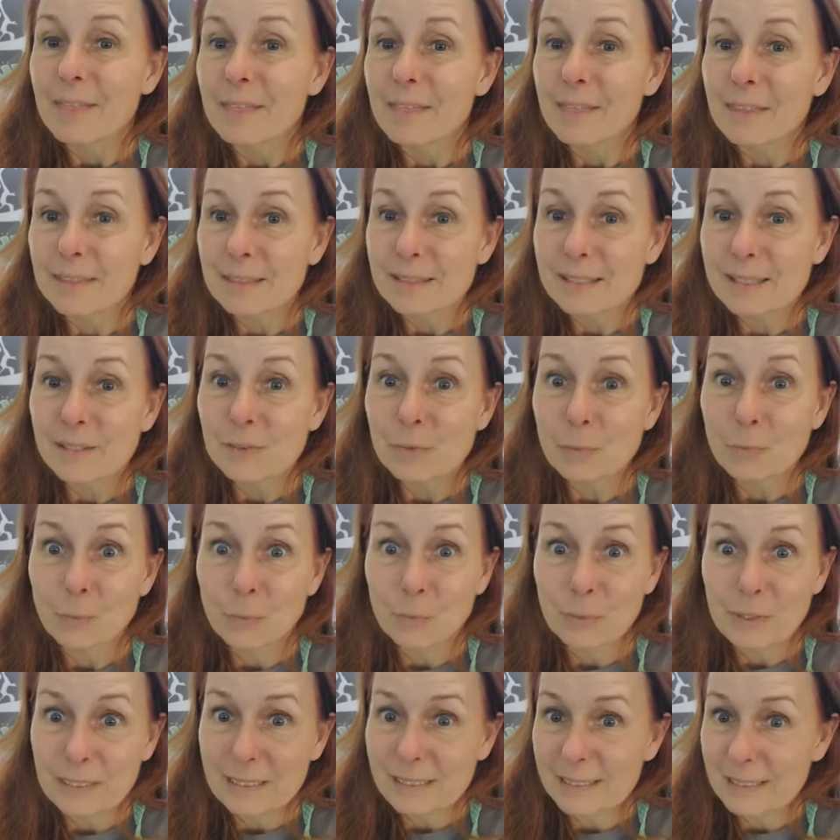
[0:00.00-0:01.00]
This is
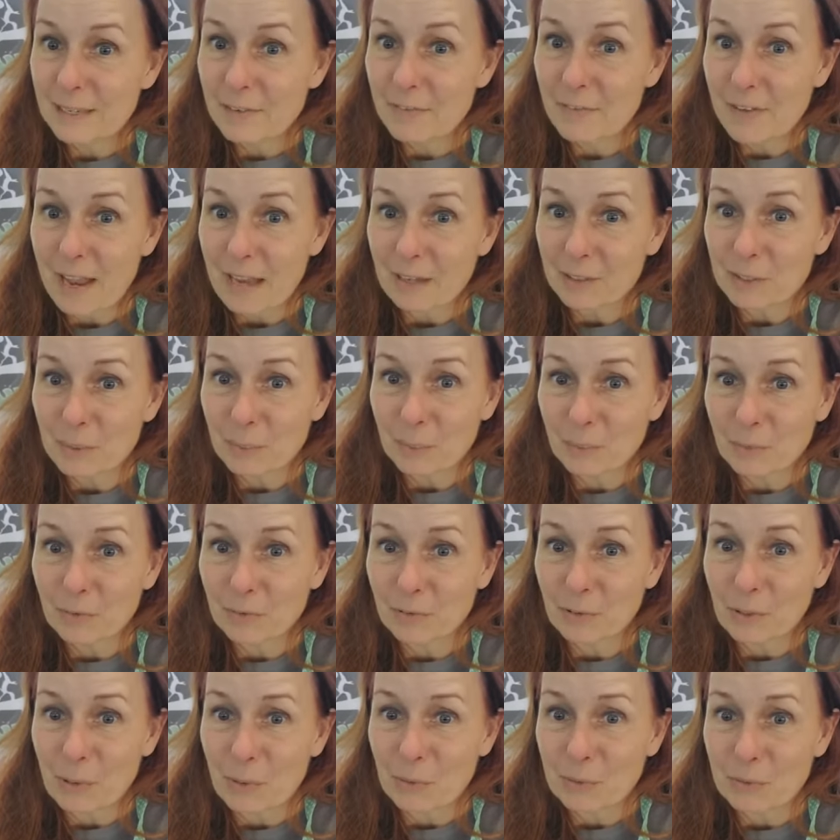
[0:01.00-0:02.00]
really valuable
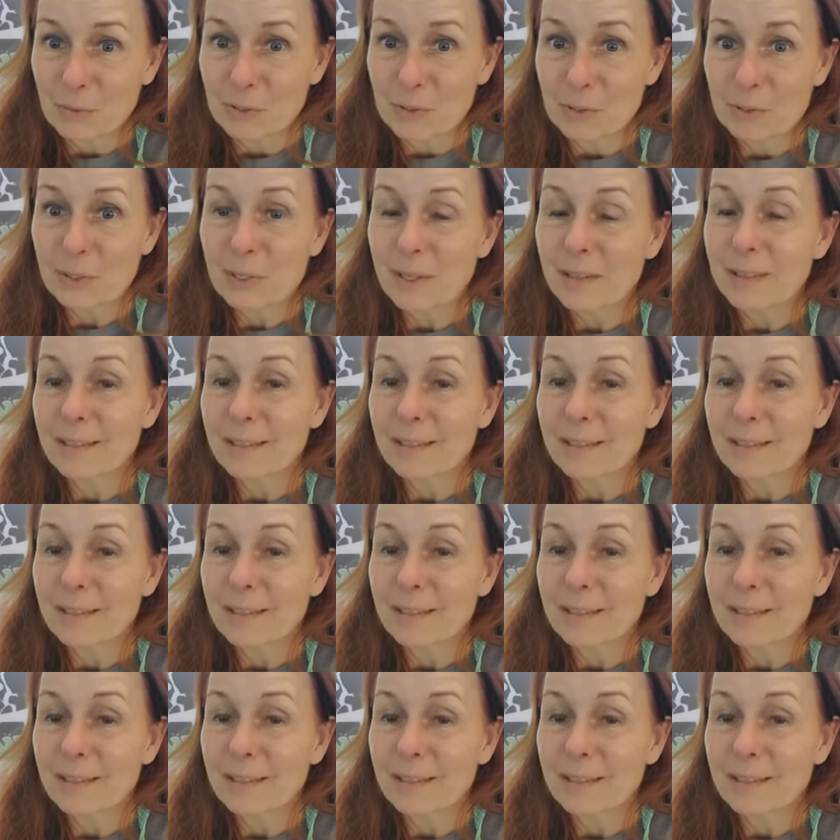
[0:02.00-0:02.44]
for owners.